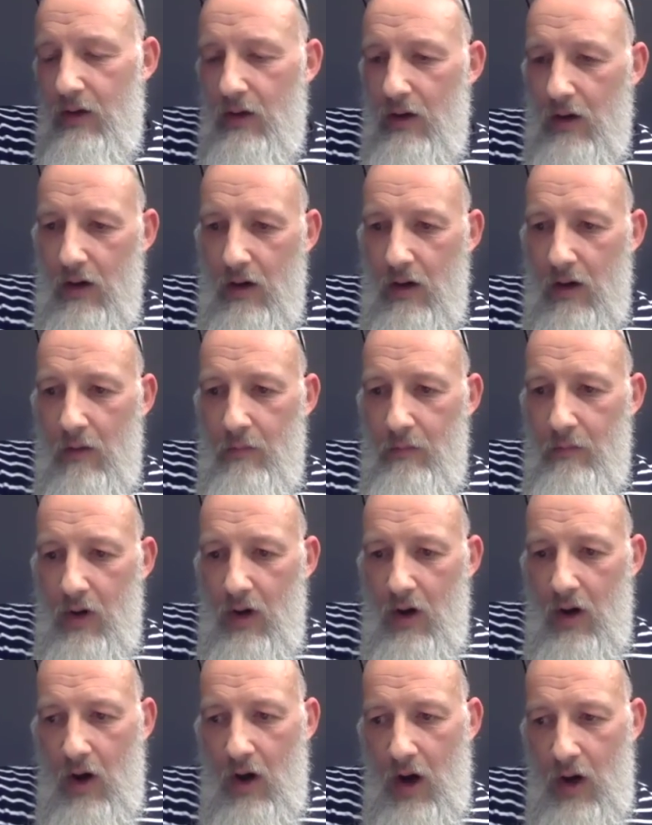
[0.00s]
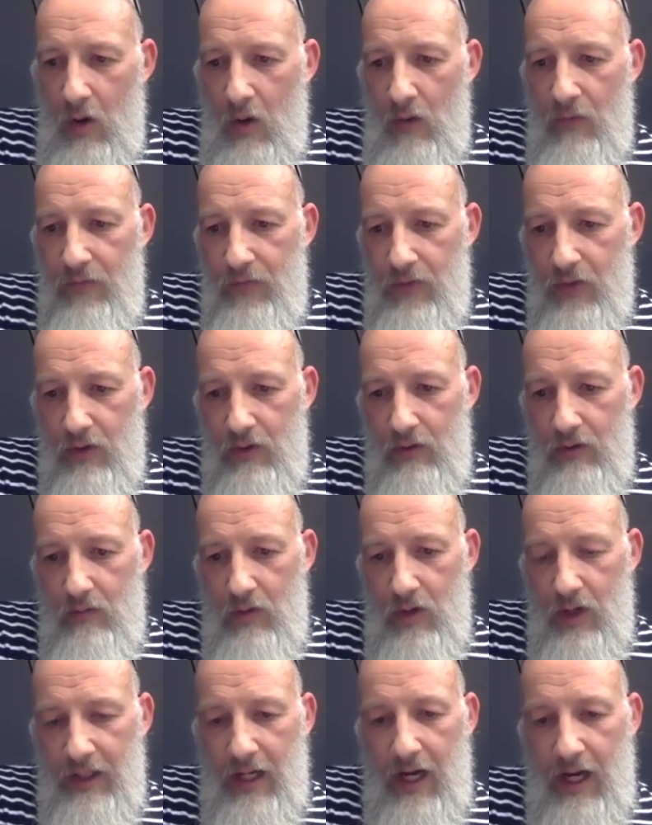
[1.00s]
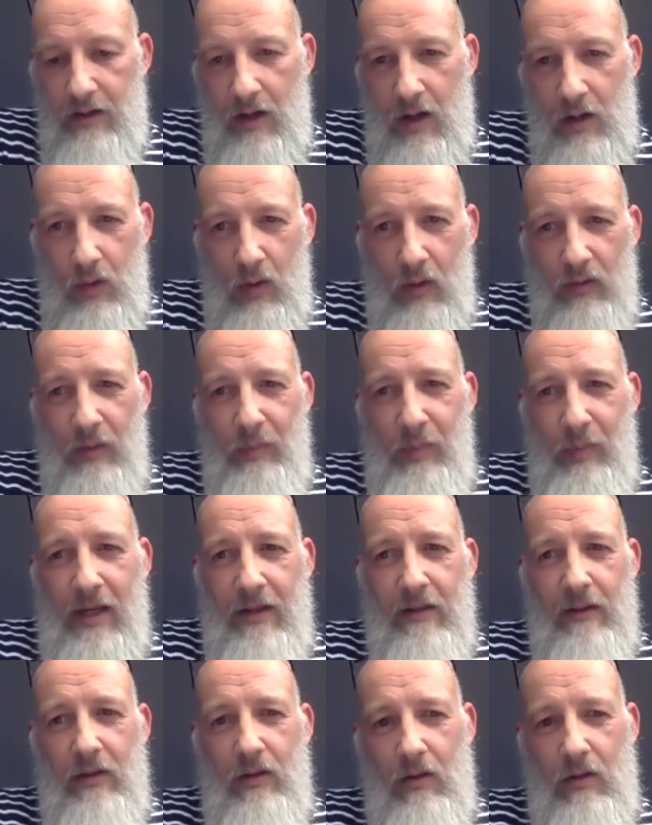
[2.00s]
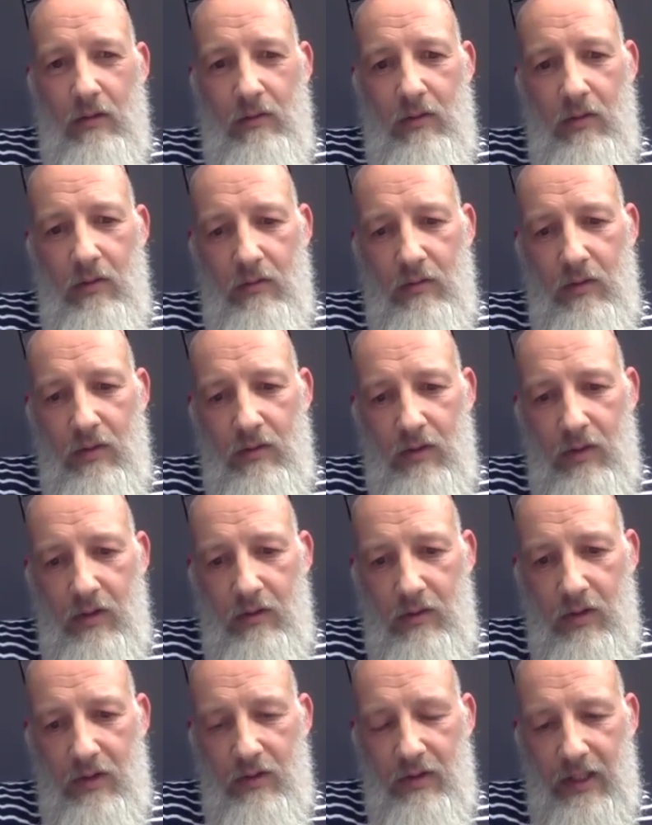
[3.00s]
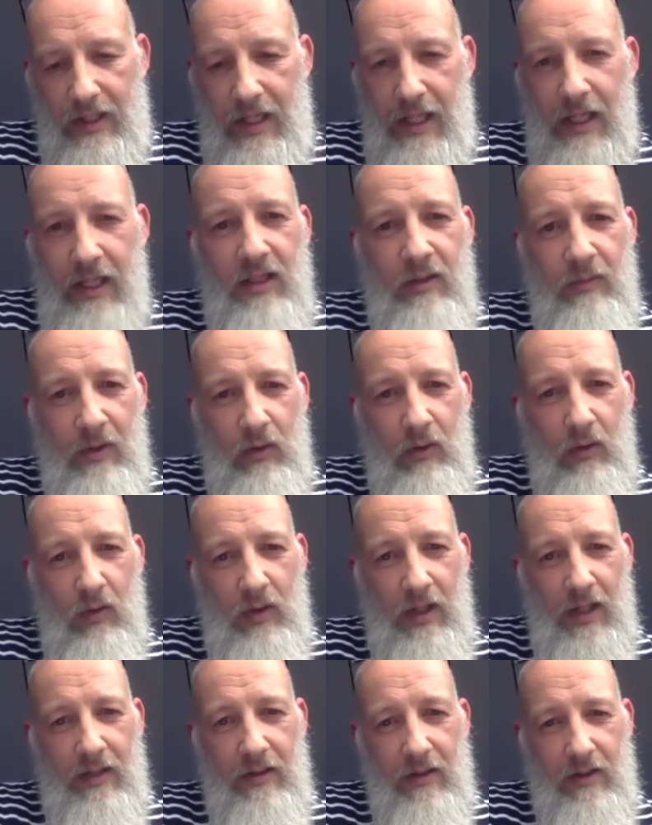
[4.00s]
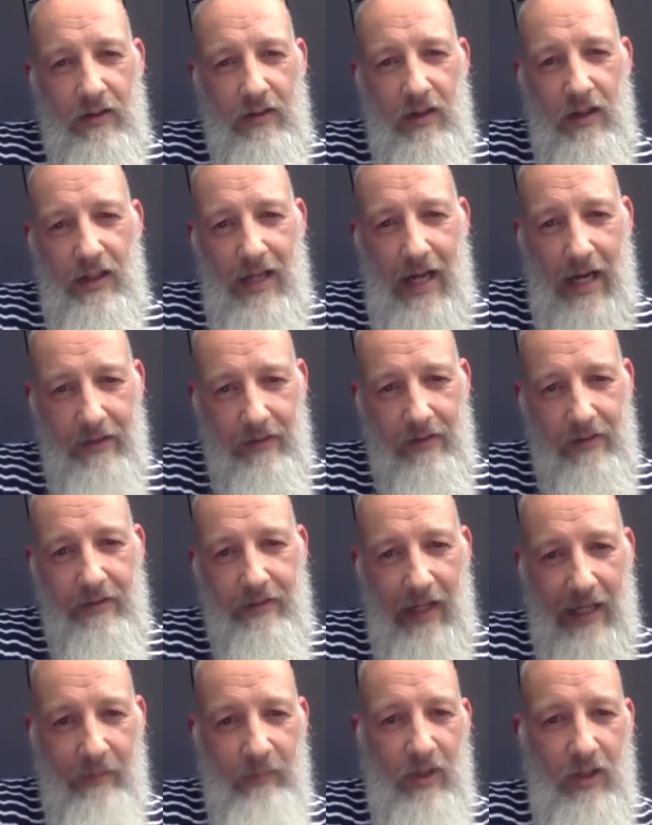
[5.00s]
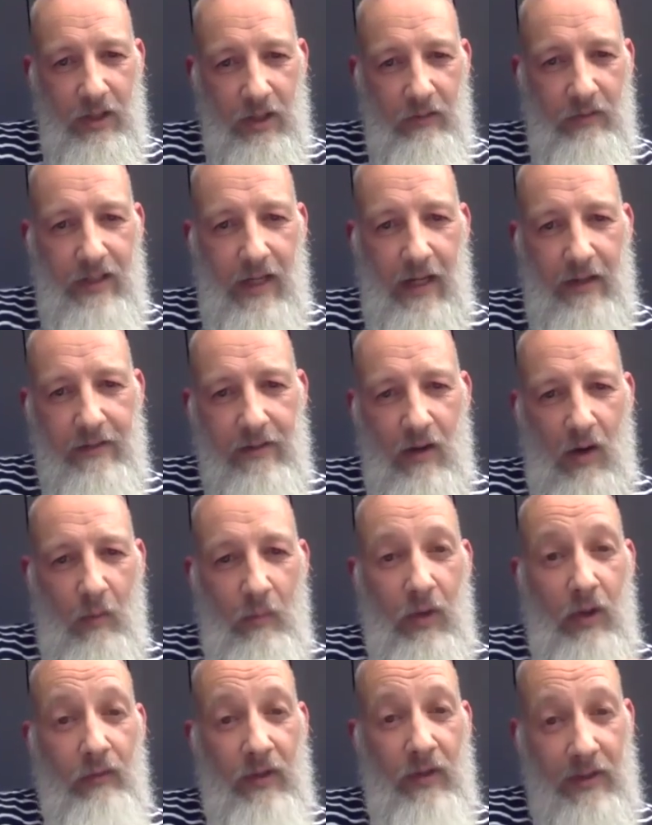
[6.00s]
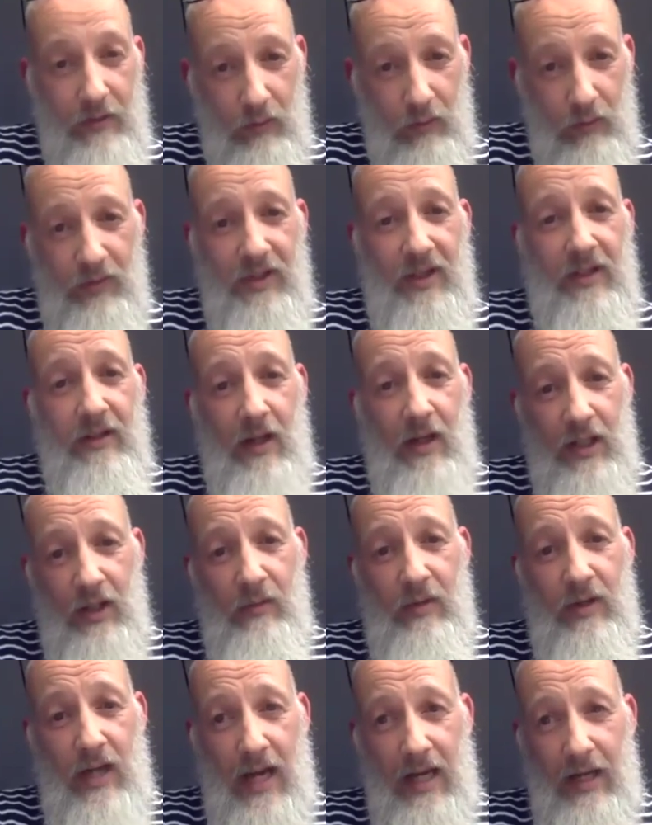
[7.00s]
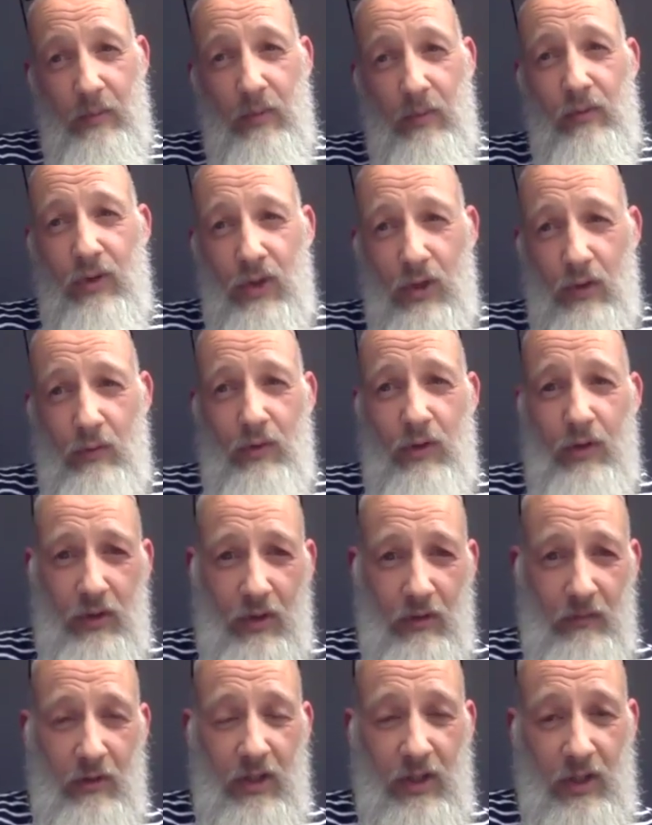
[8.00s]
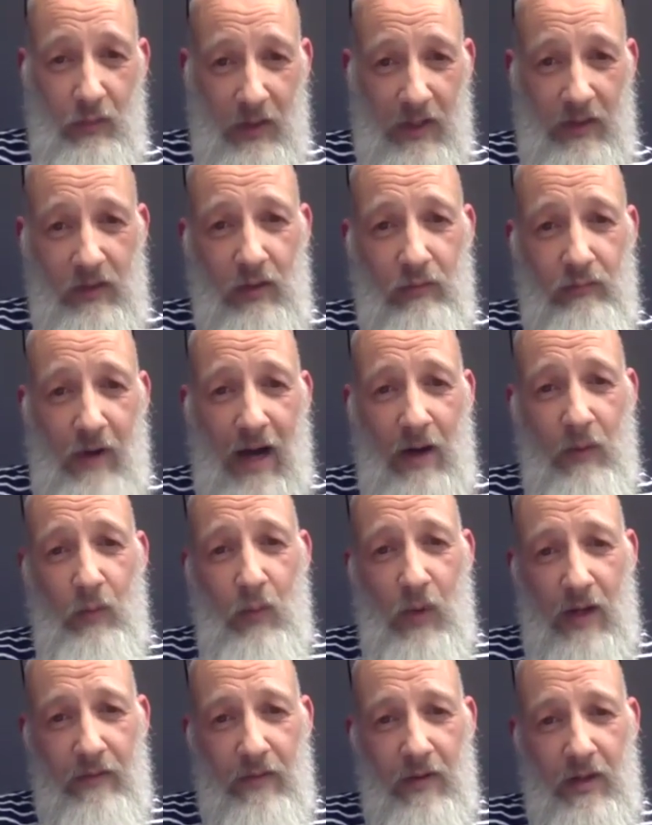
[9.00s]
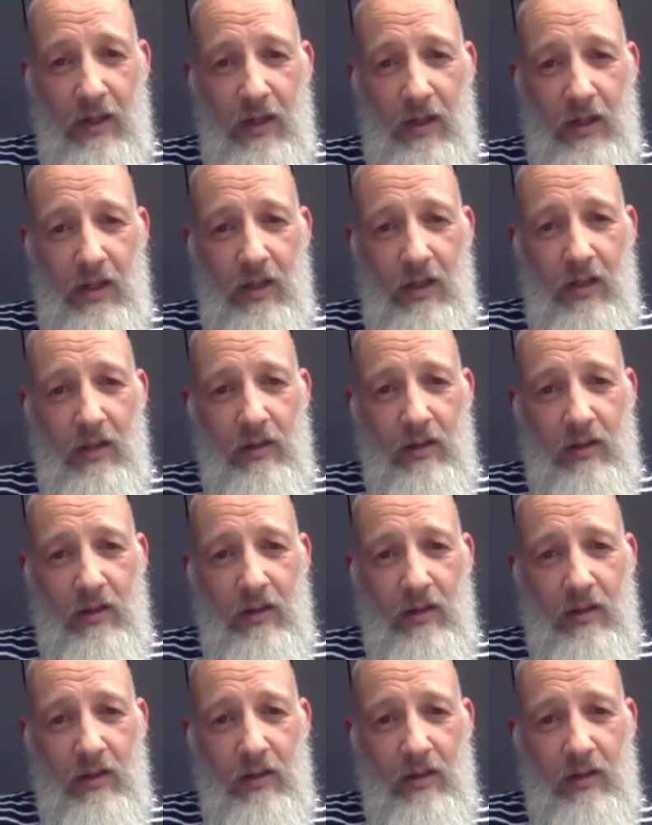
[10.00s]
Um, I often, again, a lot depends on the, the, the, key to it all is, is the landscape that you set up, the resources yeah. that you enable children to, to interact with. Yeah.